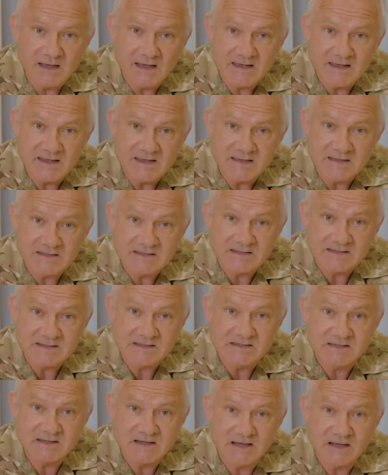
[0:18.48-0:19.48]

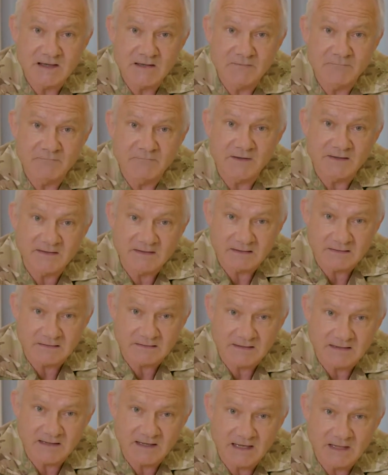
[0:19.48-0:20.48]
is
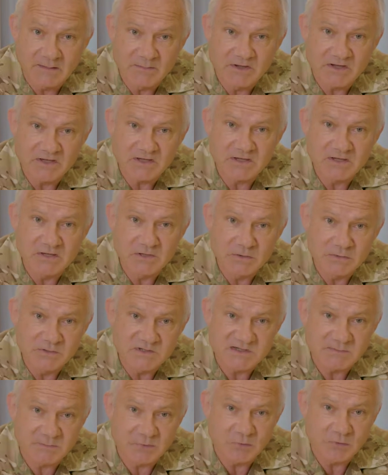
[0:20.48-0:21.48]
vital, and I am a huge
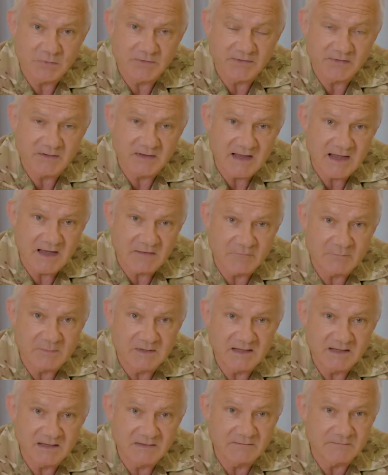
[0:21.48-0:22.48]
supporter and have
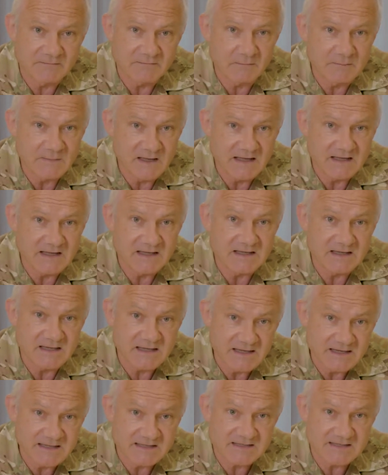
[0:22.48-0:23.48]
been for many
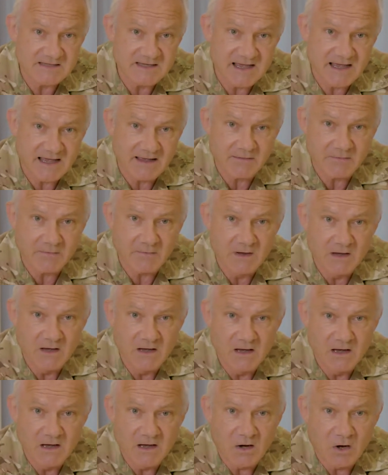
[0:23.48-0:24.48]
years now
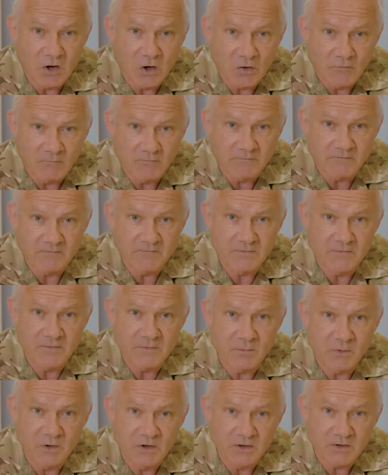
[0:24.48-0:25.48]
of the
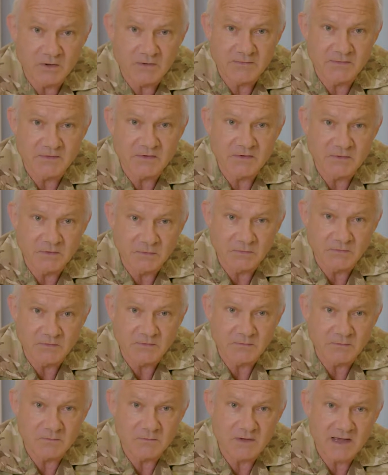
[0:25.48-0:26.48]
work that you
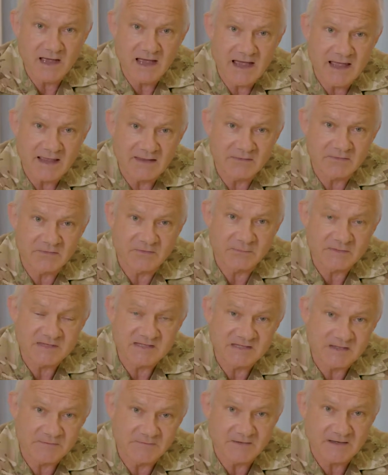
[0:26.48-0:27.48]
do, and
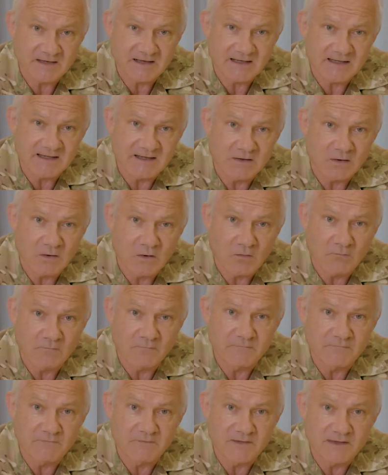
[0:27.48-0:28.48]
specifically
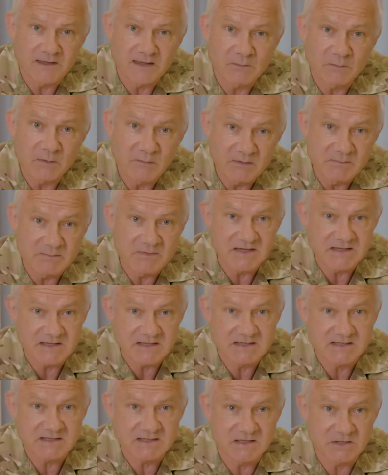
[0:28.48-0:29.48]
of the Women, Peace
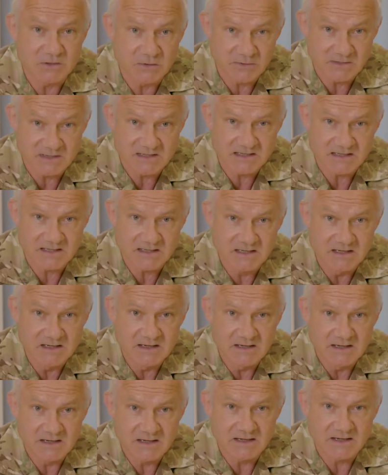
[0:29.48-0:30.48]
and Security
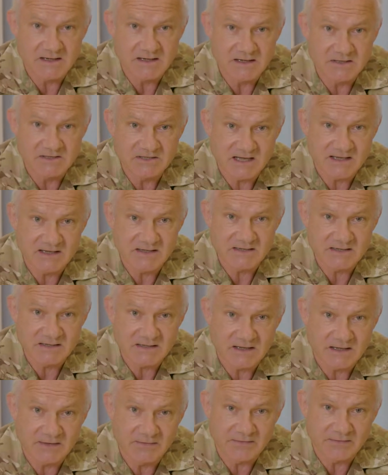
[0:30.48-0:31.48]

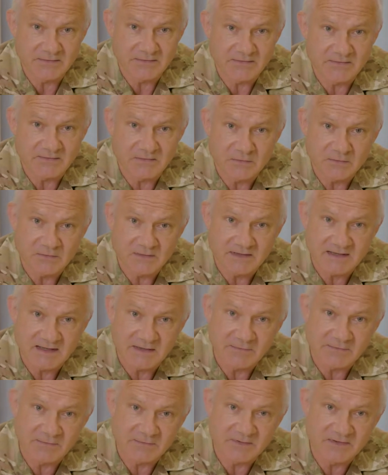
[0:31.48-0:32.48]
agenda under Security
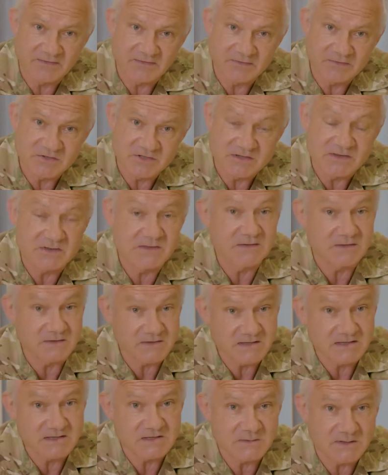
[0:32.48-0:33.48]
Council Resolution
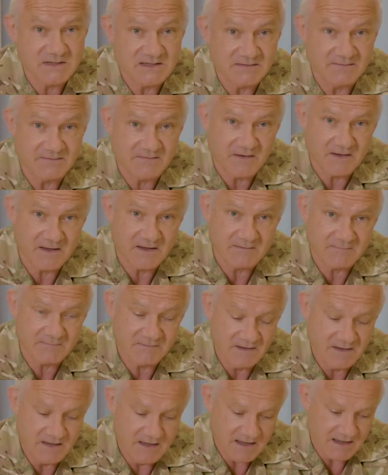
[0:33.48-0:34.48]
1325
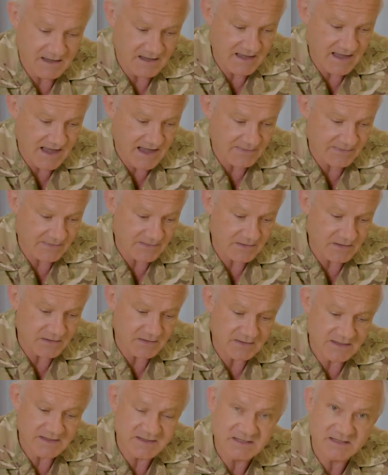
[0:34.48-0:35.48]
at the
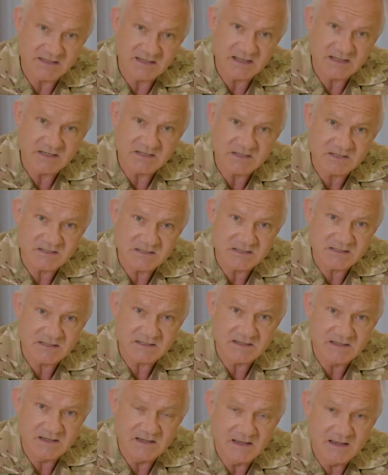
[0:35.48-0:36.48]
United
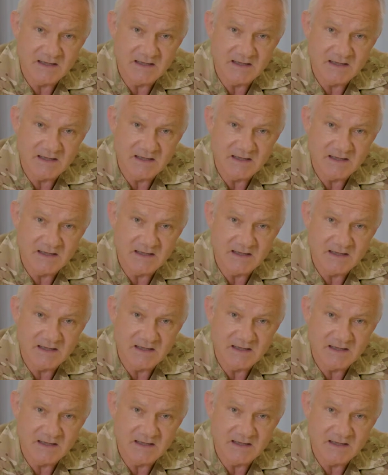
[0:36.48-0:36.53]
Nations.